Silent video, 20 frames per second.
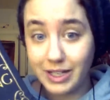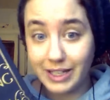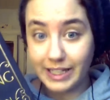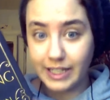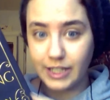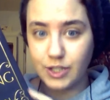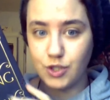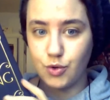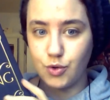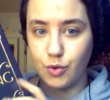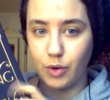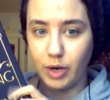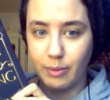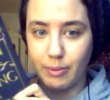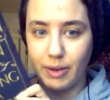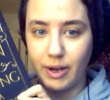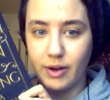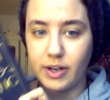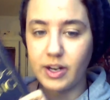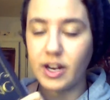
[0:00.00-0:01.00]
really
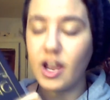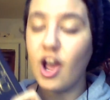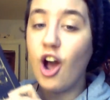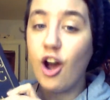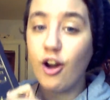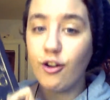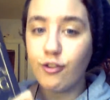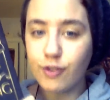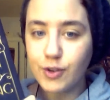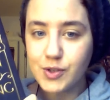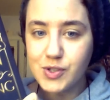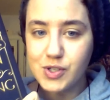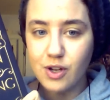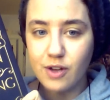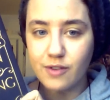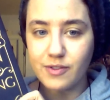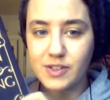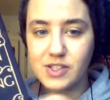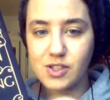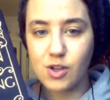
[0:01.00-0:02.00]
enjoyed about it.
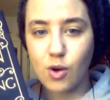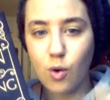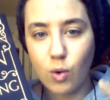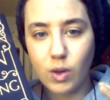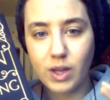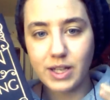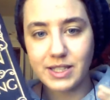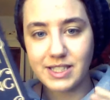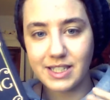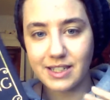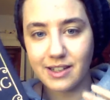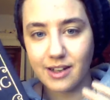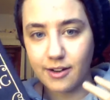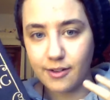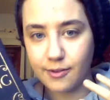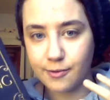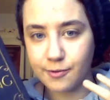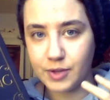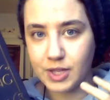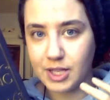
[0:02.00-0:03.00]
First off is the whole
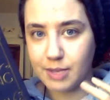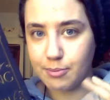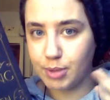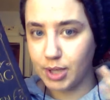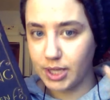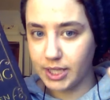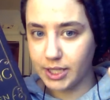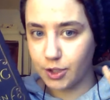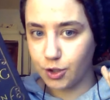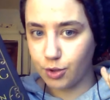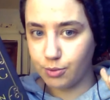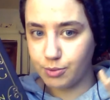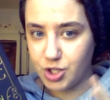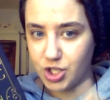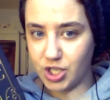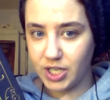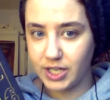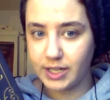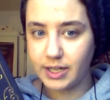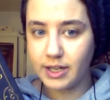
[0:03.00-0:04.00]
idea of the political
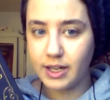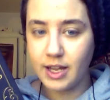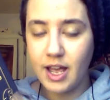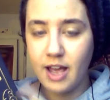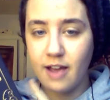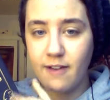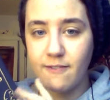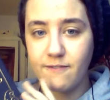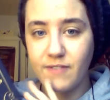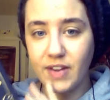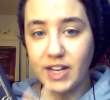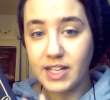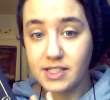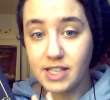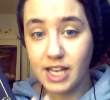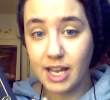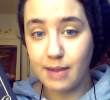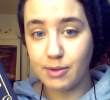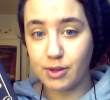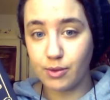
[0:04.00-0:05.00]
machine.
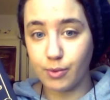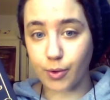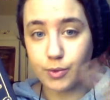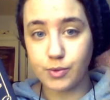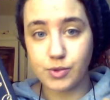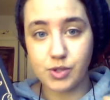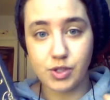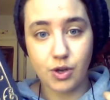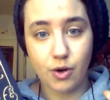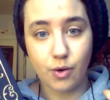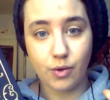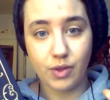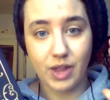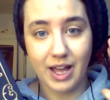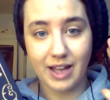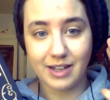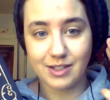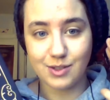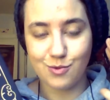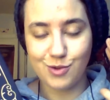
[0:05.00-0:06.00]
Fans of Game of Thrones
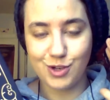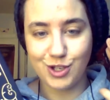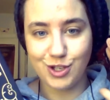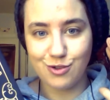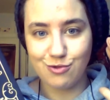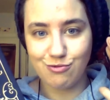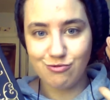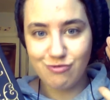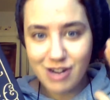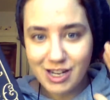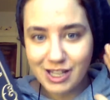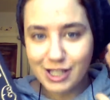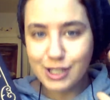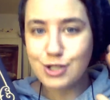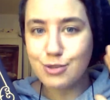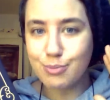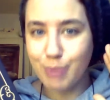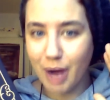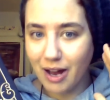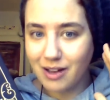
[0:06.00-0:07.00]
know that when you
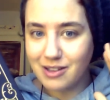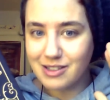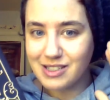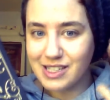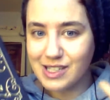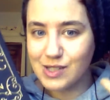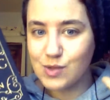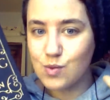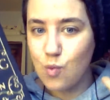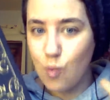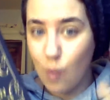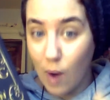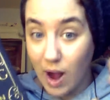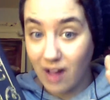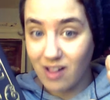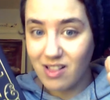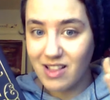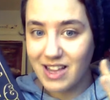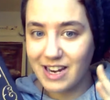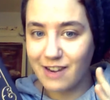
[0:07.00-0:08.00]
really do politics
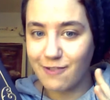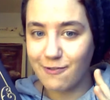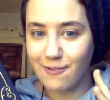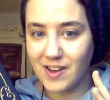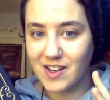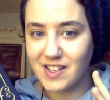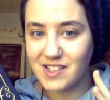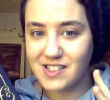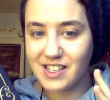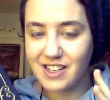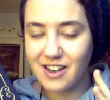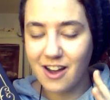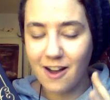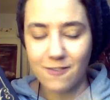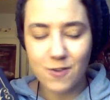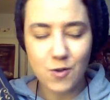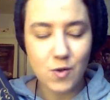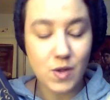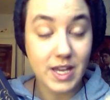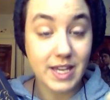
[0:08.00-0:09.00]
well in a fantasy
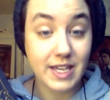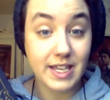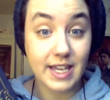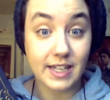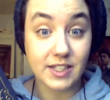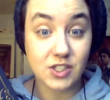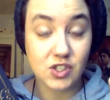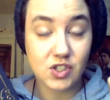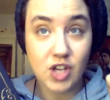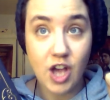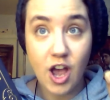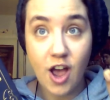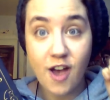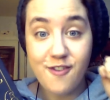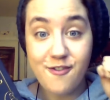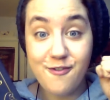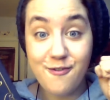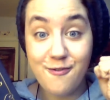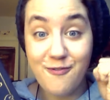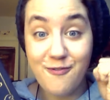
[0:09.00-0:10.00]
novel, it gets